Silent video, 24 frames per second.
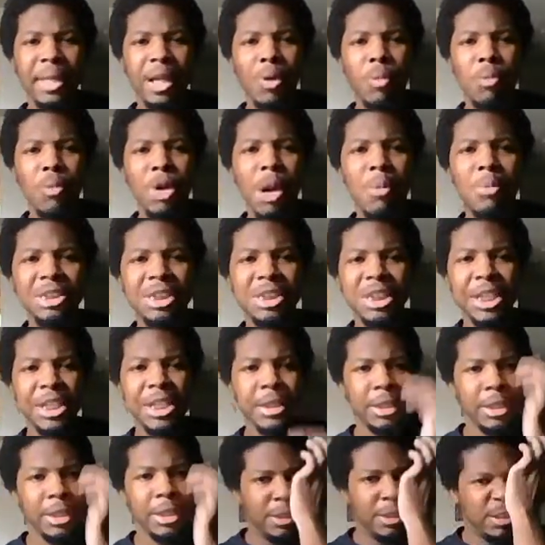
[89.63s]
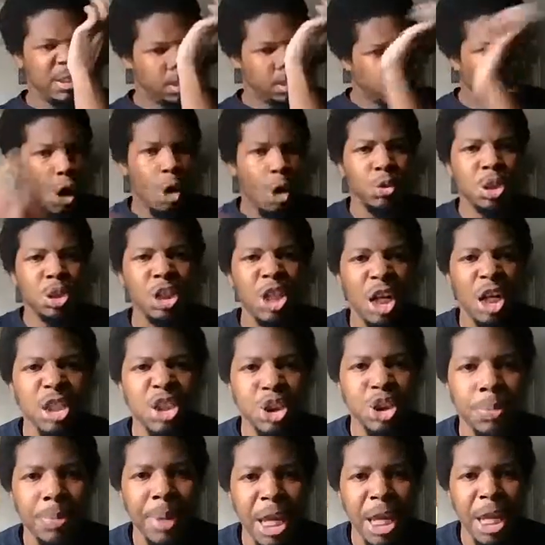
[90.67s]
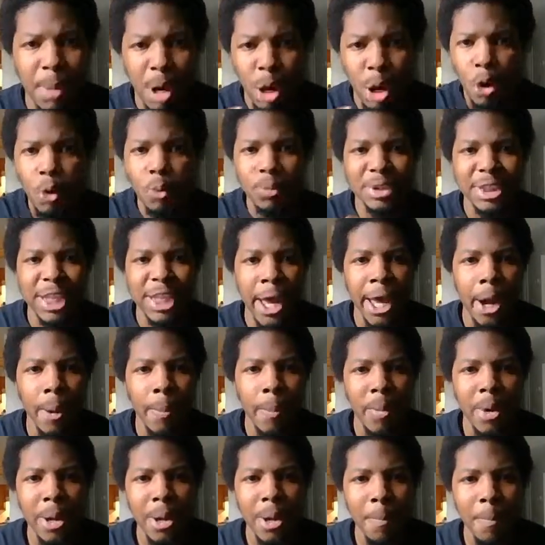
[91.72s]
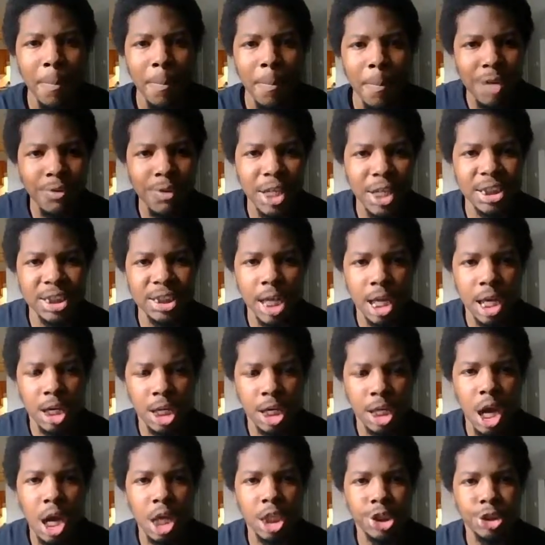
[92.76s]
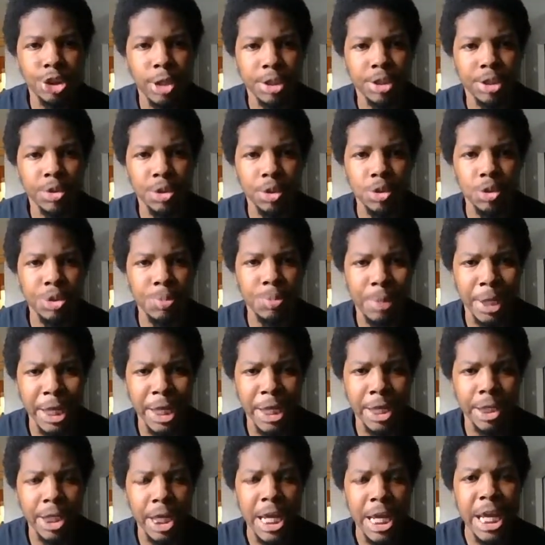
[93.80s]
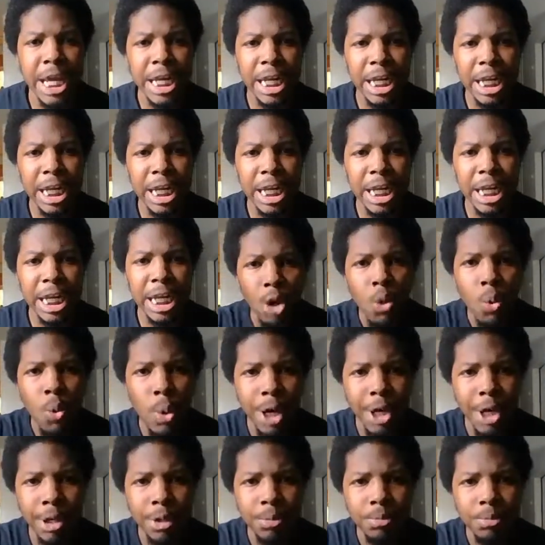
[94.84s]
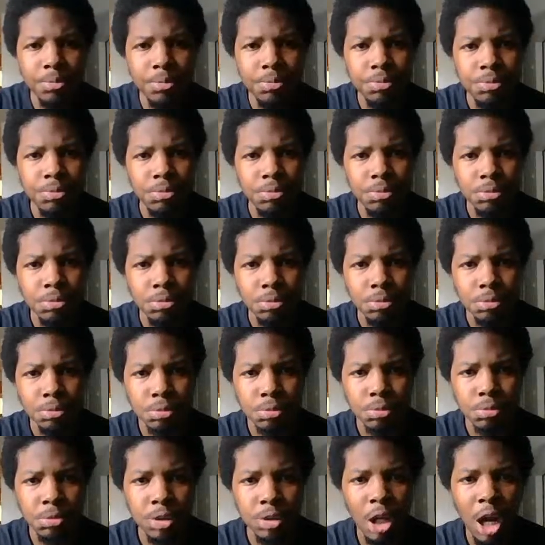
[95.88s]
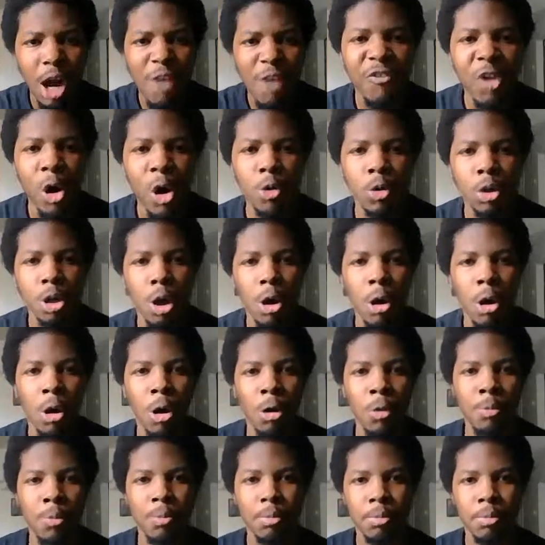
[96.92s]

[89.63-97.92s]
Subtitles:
when I was in Osaka, Japan, my hometown, about giving to sign a contract to New Japan, and out of nowhere, a phone call.